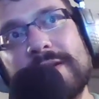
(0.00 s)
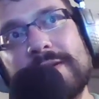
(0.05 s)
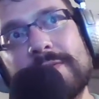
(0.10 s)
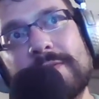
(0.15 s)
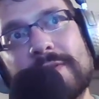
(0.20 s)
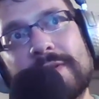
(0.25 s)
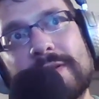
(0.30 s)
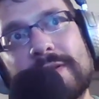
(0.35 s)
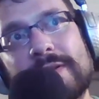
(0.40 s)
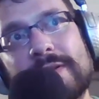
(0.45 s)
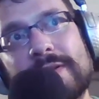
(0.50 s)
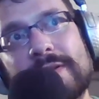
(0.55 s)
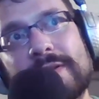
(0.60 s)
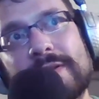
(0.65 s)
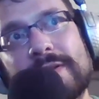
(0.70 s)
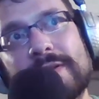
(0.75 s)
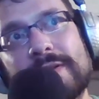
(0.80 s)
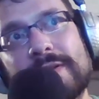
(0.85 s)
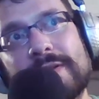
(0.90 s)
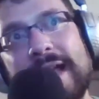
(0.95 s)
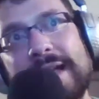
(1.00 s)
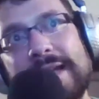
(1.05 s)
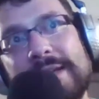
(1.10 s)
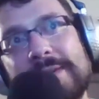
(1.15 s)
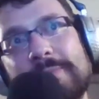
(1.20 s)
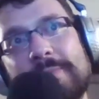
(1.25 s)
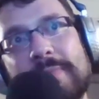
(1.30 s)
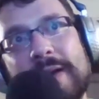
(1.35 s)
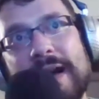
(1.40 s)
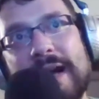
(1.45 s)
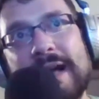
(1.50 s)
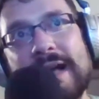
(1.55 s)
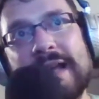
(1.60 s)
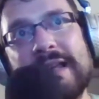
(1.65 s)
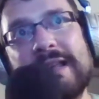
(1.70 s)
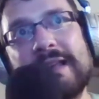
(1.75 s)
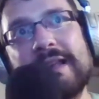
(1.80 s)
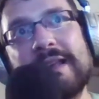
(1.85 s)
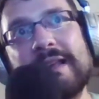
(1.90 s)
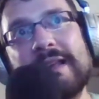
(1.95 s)
or added
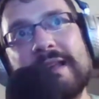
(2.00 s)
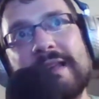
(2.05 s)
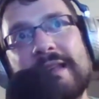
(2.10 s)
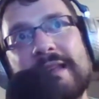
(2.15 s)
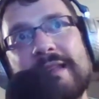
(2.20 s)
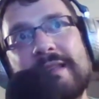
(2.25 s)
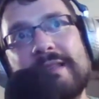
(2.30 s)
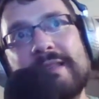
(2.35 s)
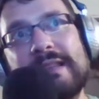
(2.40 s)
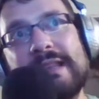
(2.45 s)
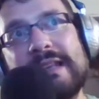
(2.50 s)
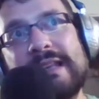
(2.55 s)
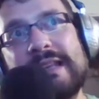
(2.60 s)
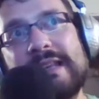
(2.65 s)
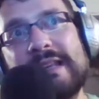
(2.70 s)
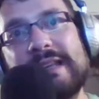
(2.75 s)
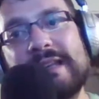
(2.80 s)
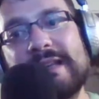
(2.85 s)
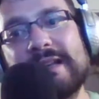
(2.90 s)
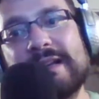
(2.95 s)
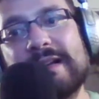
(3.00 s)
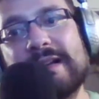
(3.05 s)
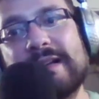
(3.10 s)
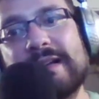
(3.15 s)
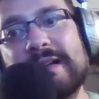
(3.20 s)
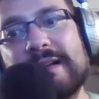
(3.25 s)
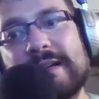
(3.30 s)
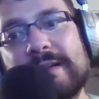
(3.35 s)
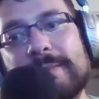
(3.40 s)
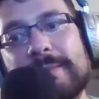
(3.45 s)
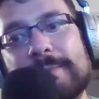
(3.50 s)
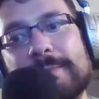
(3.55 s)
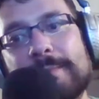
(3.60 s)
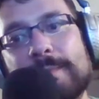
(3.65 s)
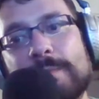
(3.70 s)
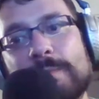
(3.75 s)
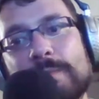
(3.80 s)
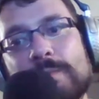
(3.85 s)
by the and